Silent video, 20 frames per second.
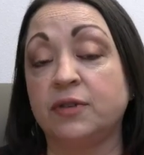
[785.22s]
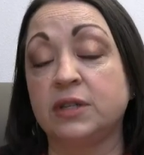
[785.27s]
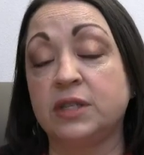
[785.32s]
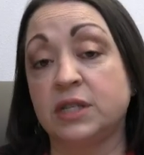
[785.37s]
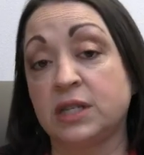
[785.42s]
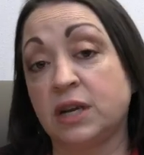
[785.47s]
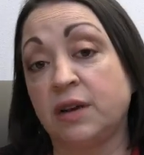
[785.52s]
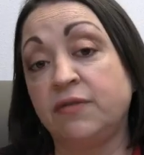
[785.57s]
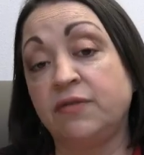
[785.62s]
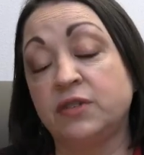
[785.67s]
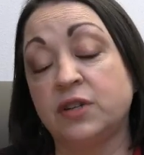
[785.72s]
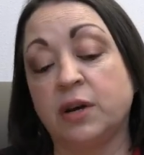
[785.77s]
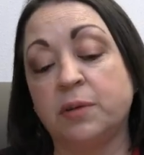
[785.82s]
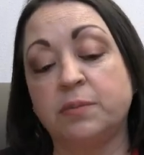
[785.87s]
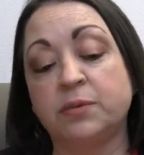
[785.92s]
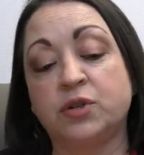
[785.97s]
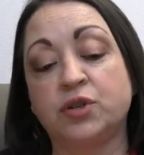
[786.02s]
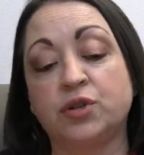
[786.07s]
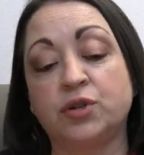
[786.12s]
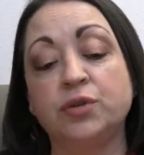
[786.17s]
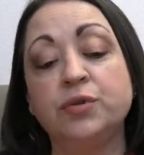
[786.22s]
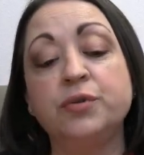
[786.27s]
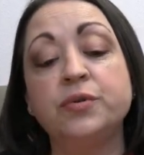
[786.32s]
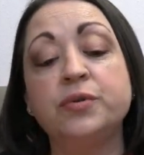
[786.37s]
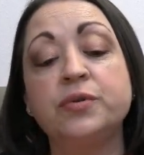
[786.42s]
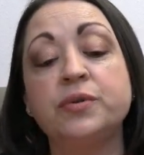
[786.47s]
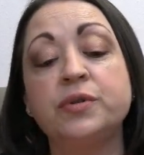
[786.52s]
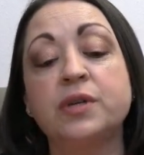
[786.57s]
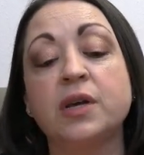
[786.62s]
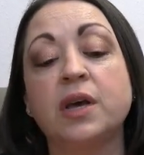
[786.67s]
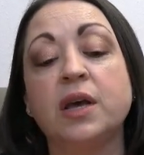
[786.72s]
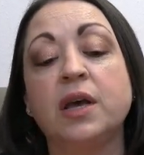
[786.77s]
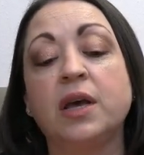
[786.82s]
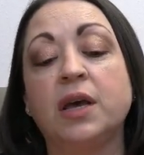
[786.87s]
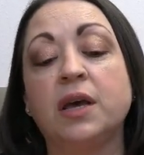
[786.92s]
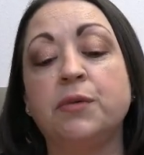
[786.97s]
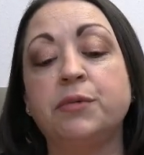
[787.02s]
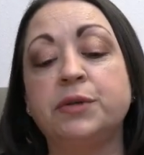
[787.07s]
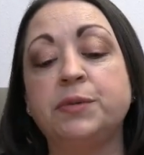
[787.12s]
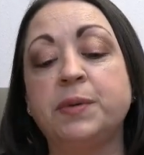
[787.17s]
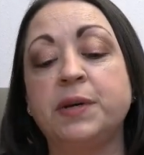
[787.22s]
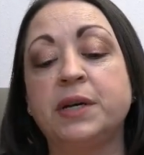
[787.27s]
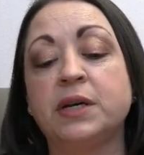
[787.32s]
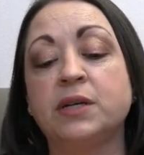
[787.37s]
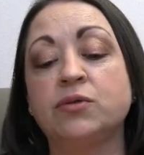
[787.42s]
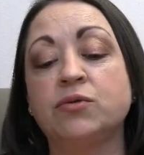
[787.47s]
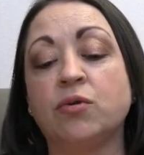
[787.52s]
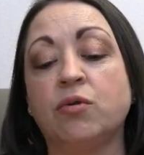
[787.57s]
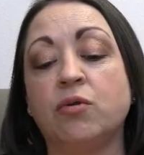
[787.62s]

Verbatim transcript: scuffed up shoes, it was because her